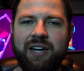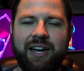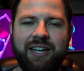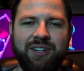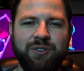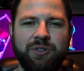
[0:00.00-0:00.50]

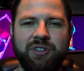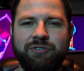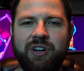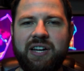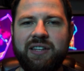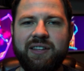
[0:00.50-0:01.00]
I didn't really
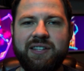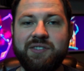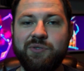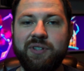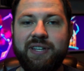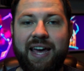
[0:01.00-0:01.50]
find that
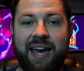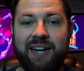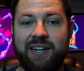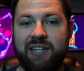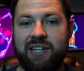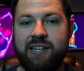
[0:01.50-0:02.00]
this really
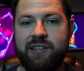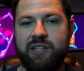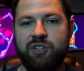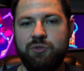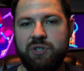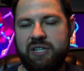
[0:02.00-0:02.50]
added
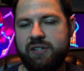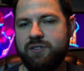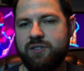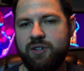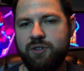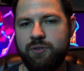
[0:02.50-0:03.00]
anything unique.
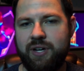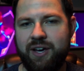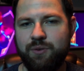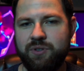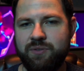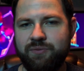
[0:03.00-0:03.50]
So
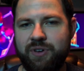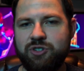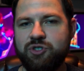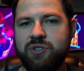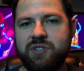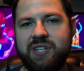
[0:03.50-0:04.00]
I would
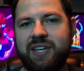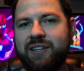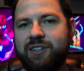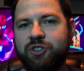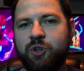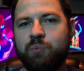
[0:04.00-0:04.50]
venture to say
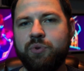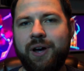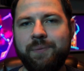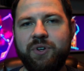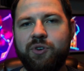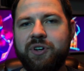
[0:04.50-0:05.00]
that you're
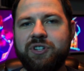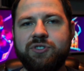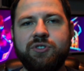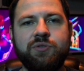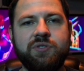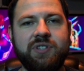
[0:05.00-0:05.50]
probably going
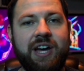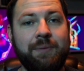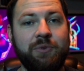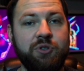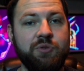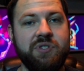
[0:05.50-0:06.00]
to
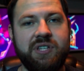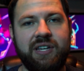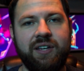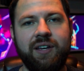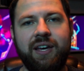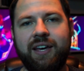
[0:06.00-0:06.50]
stop
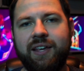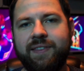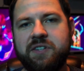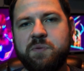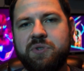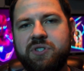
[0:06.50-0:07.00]
using
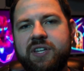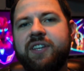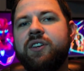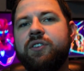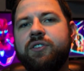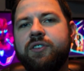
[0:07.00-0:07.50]
this
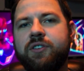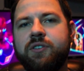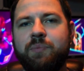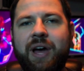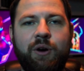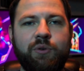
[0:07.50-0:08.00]

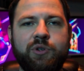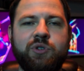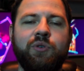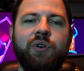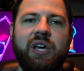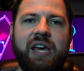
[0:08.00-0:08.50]
particular
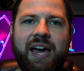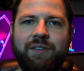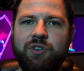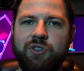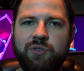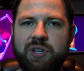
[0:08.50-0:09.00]
PowerToy
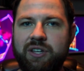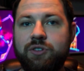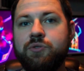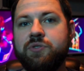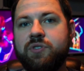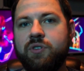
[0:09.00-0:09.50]
after you get
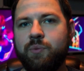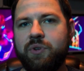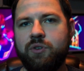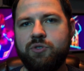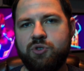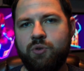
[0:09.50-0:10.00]
used to the
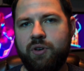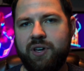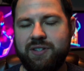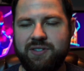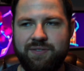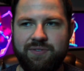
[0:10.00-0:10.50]
Windows
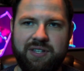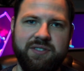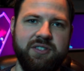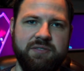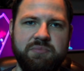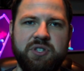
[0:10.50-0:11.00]
shortcuts, if
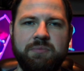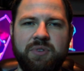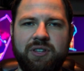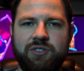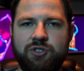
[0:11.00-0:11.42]
that's something